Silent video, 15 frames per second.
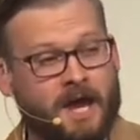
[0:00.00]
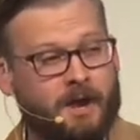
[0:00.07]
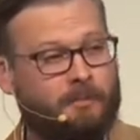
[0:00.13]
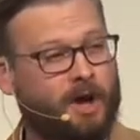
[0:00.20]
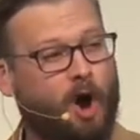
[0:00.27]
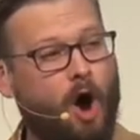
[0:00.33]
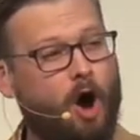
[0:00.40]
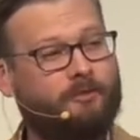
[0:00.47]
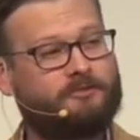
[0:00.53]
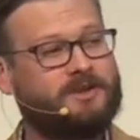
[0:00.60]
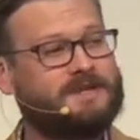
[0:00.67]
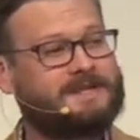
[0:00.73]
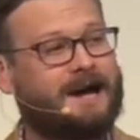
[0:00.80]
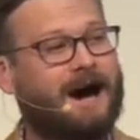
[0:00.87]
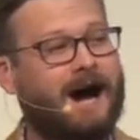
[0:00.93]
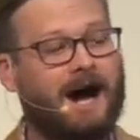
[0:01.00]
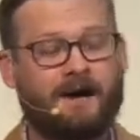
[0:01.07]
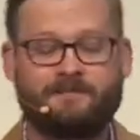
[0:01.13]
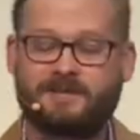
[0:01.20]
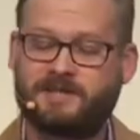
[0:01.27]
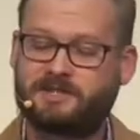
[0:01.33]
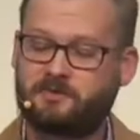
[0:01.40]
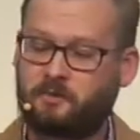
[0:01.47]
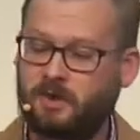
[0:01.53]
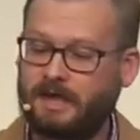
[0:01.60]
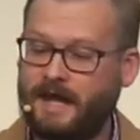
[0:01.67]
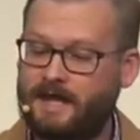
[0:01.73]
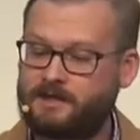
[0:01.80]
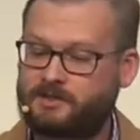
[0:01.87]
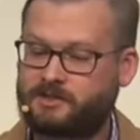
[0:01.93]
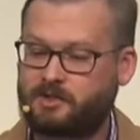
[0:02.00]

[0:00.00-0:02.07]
But oftentimes, as it relates